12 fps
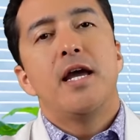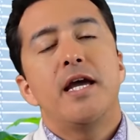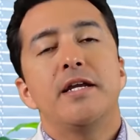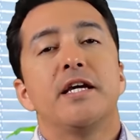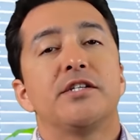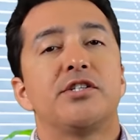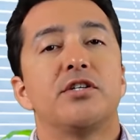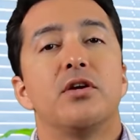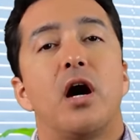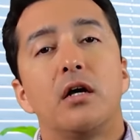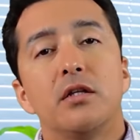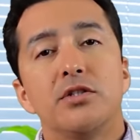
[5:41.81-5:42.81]
And yes, the
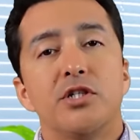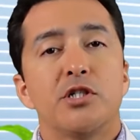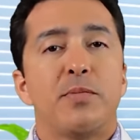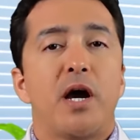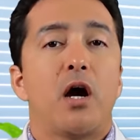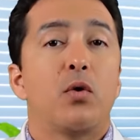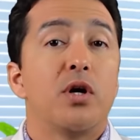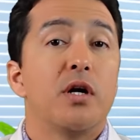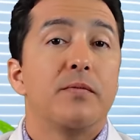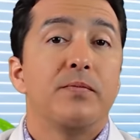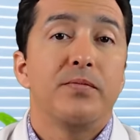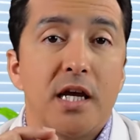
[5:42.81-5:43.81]
knowledge is
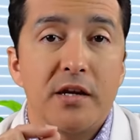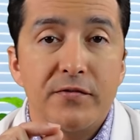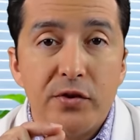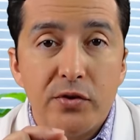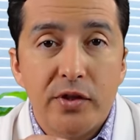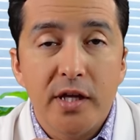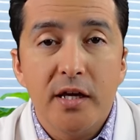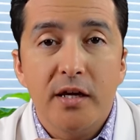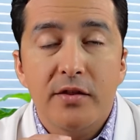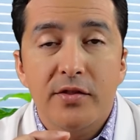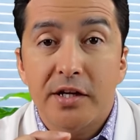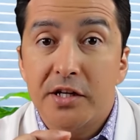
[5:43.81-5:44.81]
power, and if you
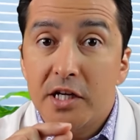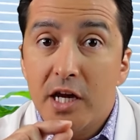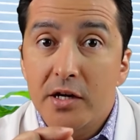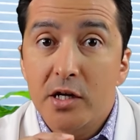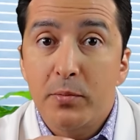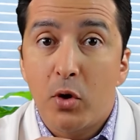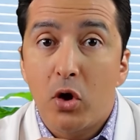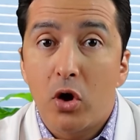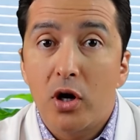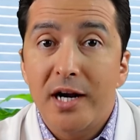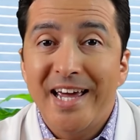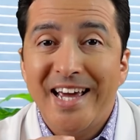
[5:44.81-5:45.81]
think that the candy
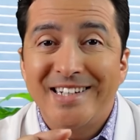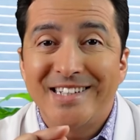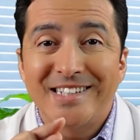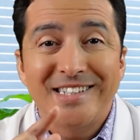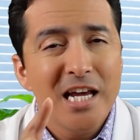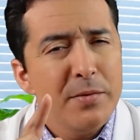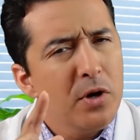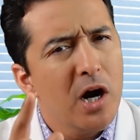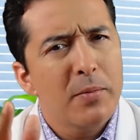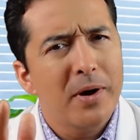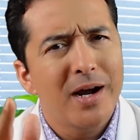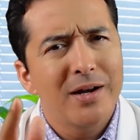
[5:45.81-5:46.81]
bar has the same
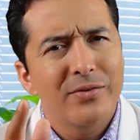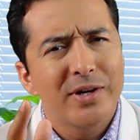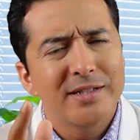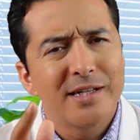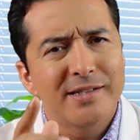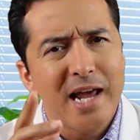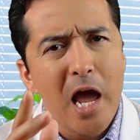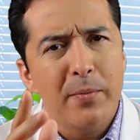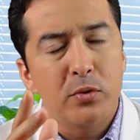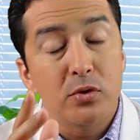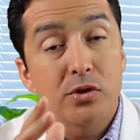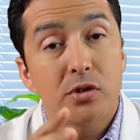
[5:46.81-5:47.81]
carbohydrates as
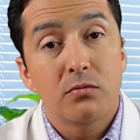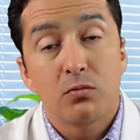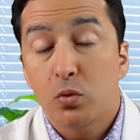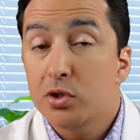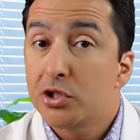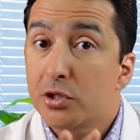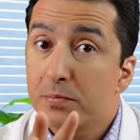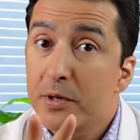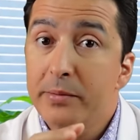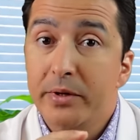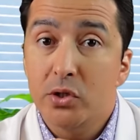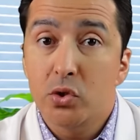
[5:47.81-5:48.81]
apples, which
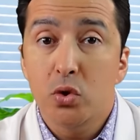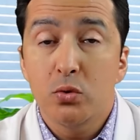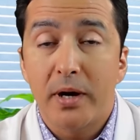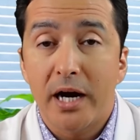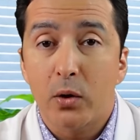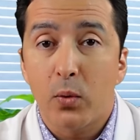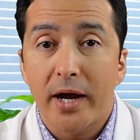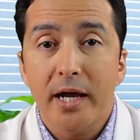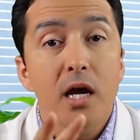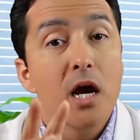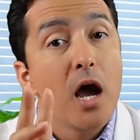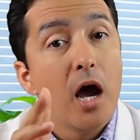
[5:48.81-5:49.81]
may be true by the
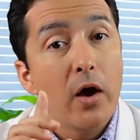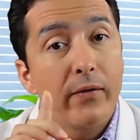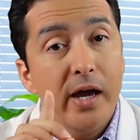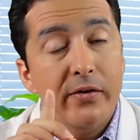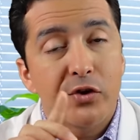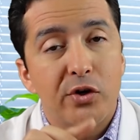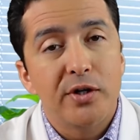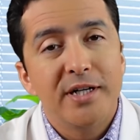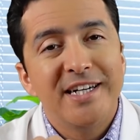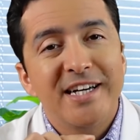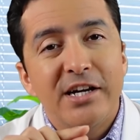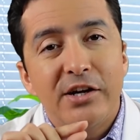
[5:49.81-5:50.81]
way, however,
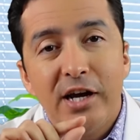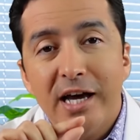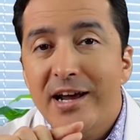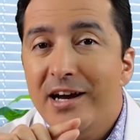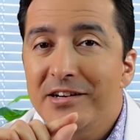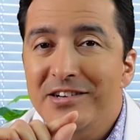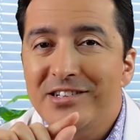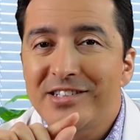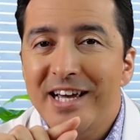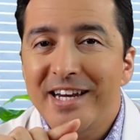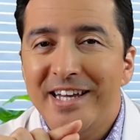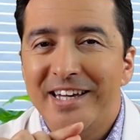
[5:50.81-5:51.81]
not
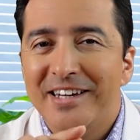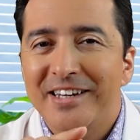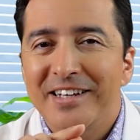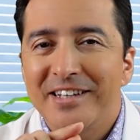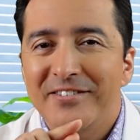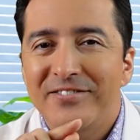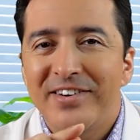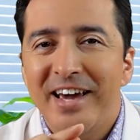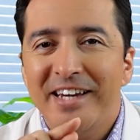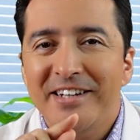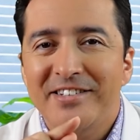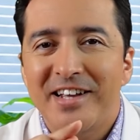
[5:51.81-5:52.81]
understanding the
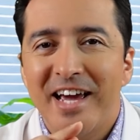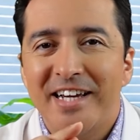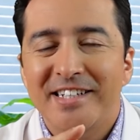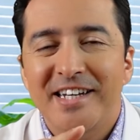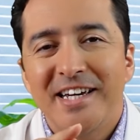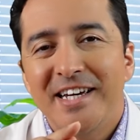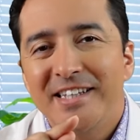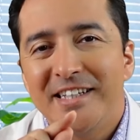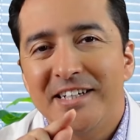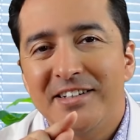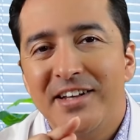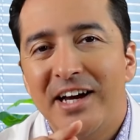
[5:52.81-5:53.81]
fact that
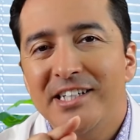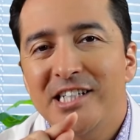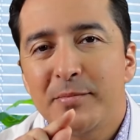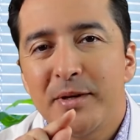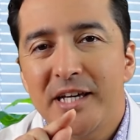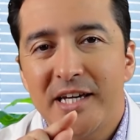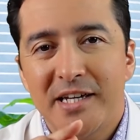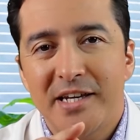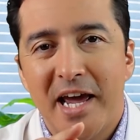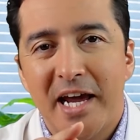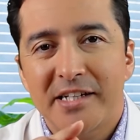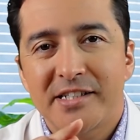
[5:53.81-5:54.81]
the glycemic
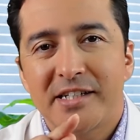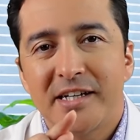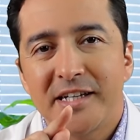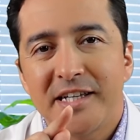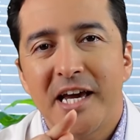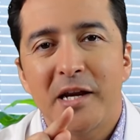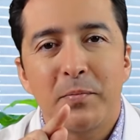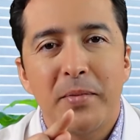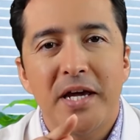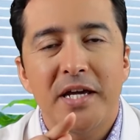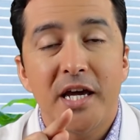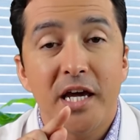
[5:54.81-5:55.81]
index can
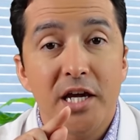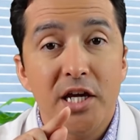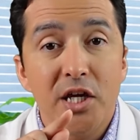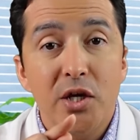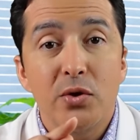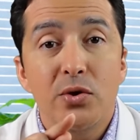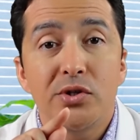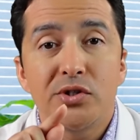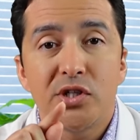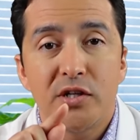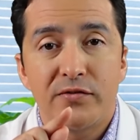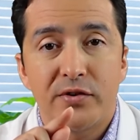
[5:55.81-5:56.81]
make a
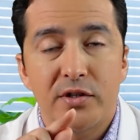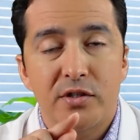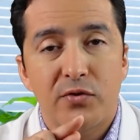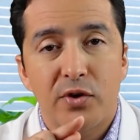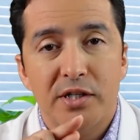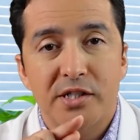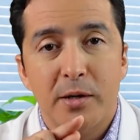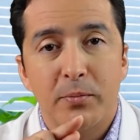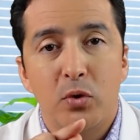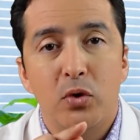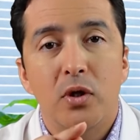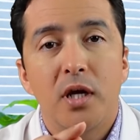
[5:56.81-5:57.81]
huge difference, for
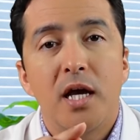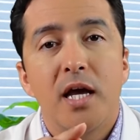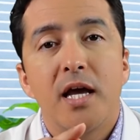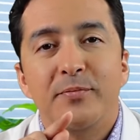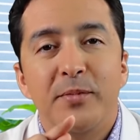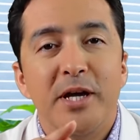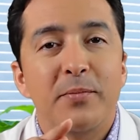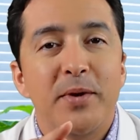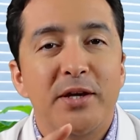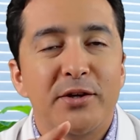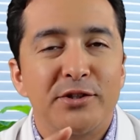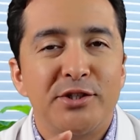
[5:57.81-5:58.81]
example, may
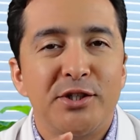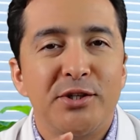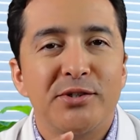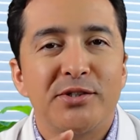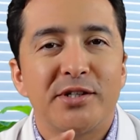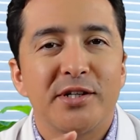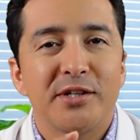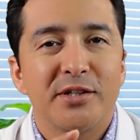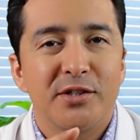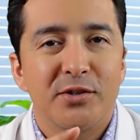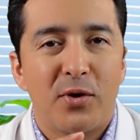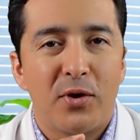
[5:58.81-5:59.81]
make you choose
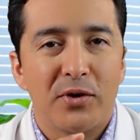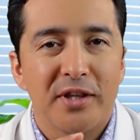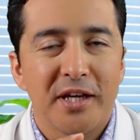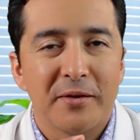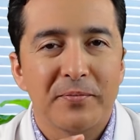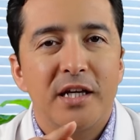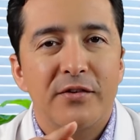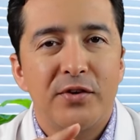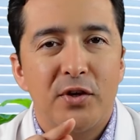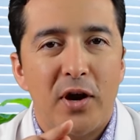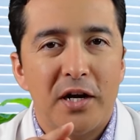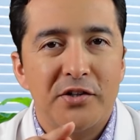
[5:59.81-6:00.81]
the wrong thing if
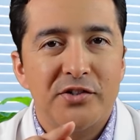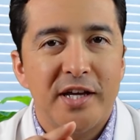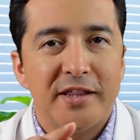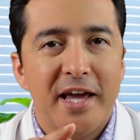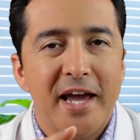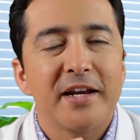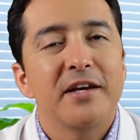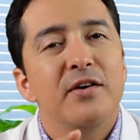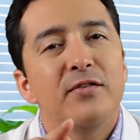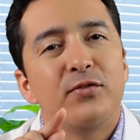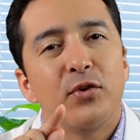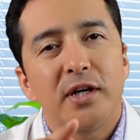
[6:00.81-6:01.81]
you don't understand that.
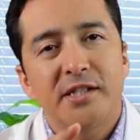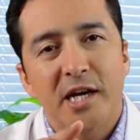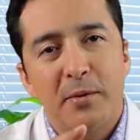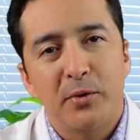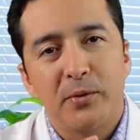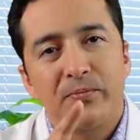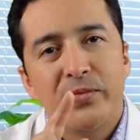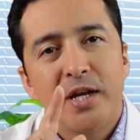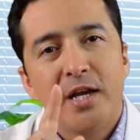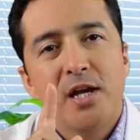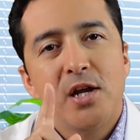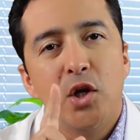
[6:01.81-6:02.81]
For example,
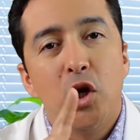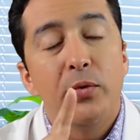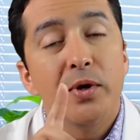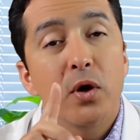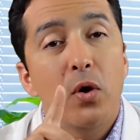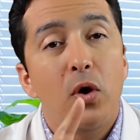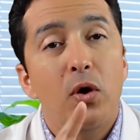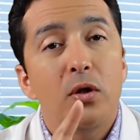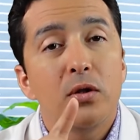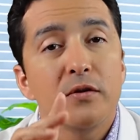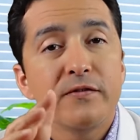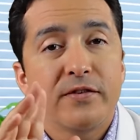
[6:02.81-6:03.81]
knowing
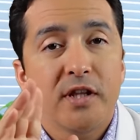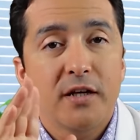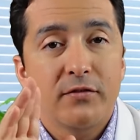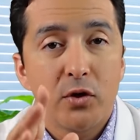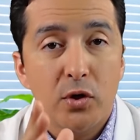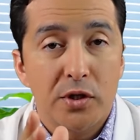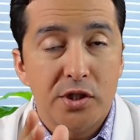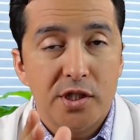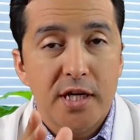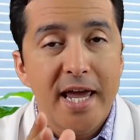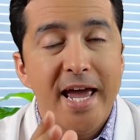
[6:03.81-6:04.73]
all the flavonoids